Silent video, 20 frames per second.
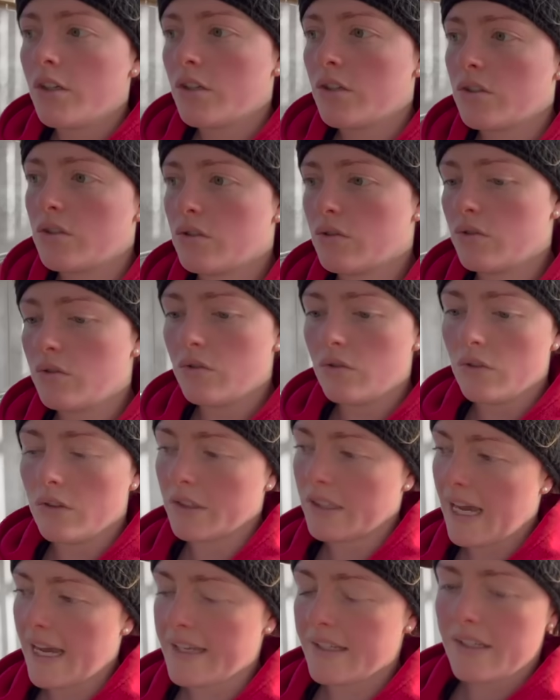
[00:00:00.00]
So
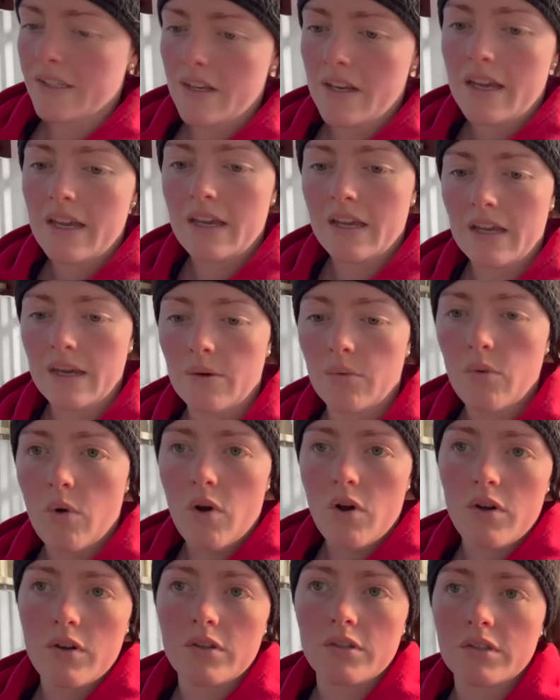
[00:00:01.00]
yesterday
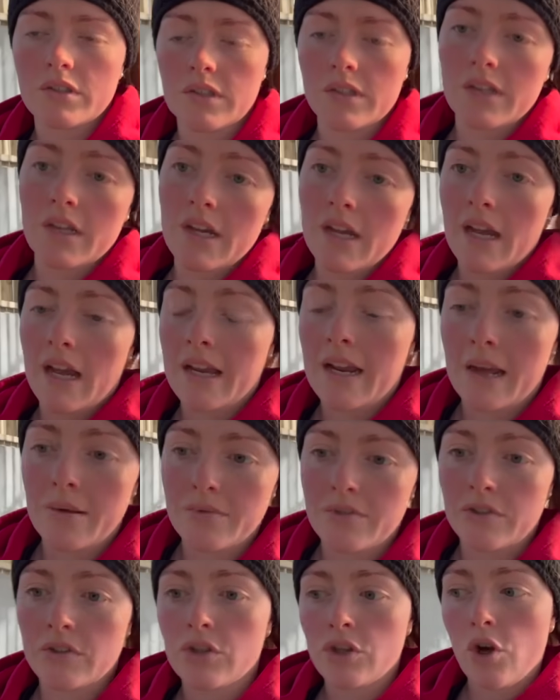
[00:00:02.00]
was an
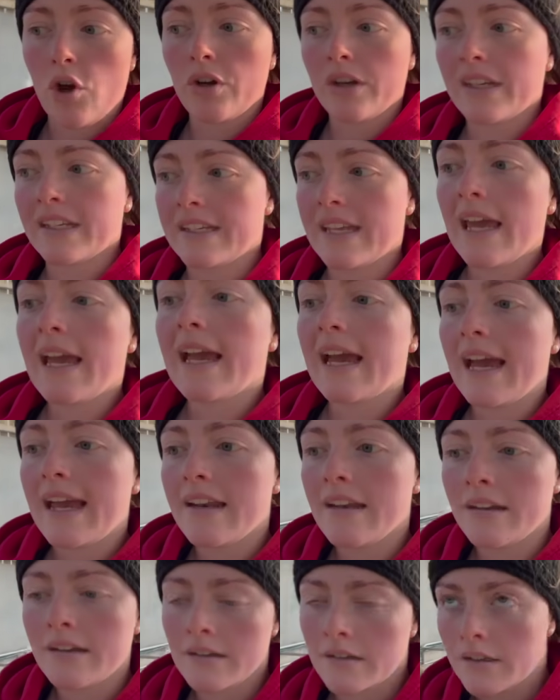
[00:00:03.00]
absolute shocking day
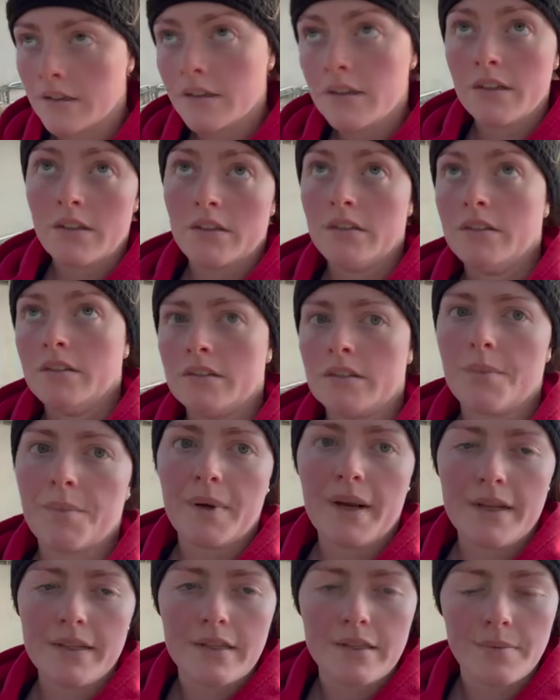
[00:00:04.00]
again.
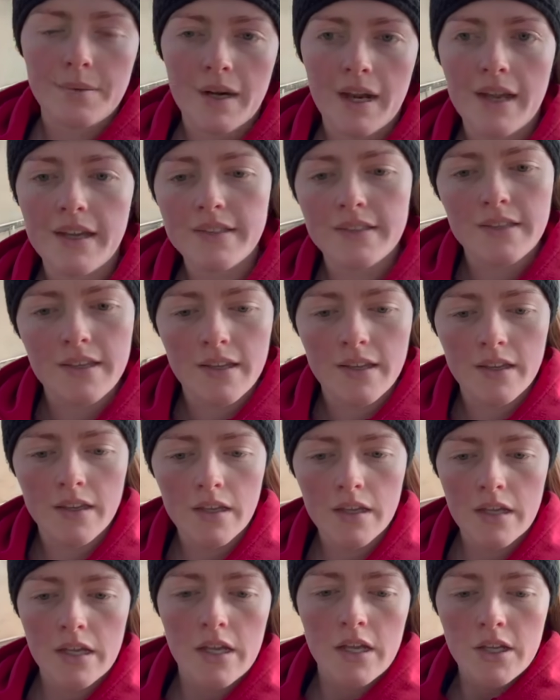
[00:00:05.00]
Surprise, surprise.
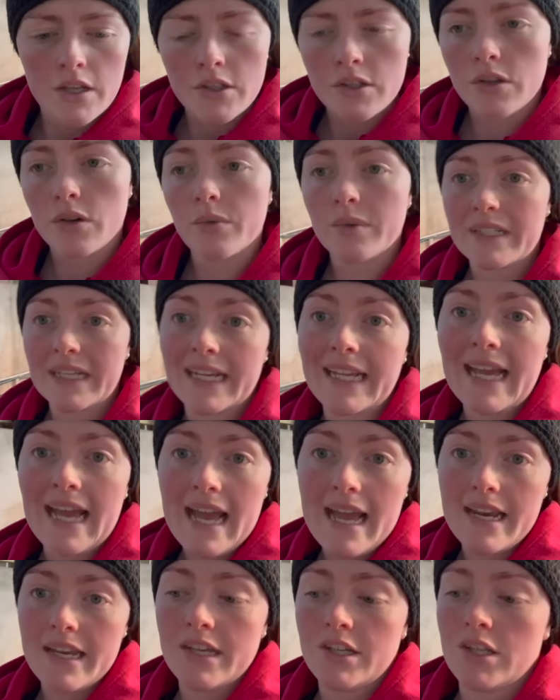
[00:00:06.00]
So we didn't
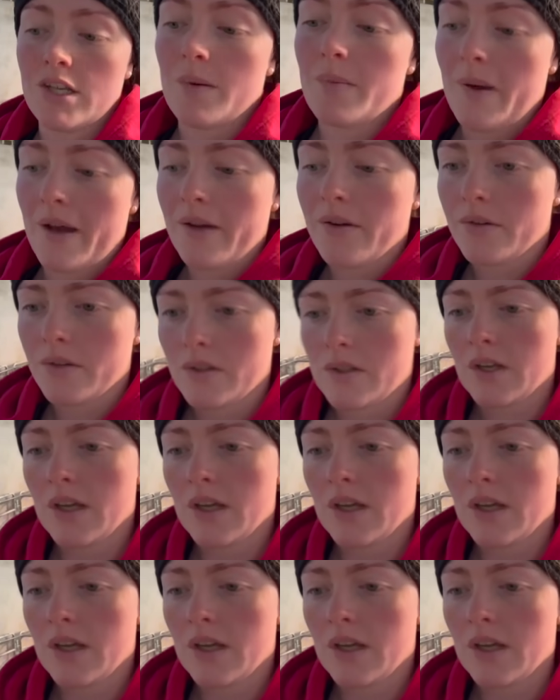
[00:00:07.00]
get any sheep out.